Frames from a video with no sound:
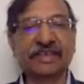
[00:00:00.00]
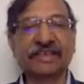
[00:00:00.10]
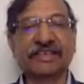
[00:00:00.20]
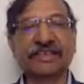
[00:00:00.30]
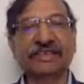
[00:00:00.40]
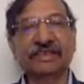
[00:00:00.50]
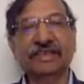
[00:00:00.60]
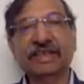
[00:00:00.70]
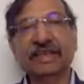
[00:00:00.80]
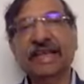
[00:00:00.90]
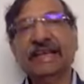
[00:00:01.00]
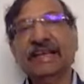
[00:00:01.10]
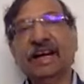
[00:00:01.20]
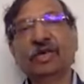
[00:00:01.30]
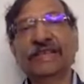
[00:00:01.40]
organization
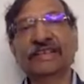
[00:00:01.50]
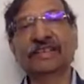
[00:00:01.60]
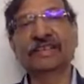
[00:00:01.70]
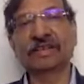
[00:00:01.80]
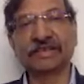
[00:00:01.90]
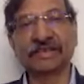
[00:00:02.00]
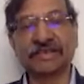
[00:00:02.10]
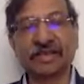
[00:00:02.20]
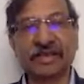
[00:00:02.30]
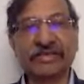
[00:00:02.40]
and outside the organization.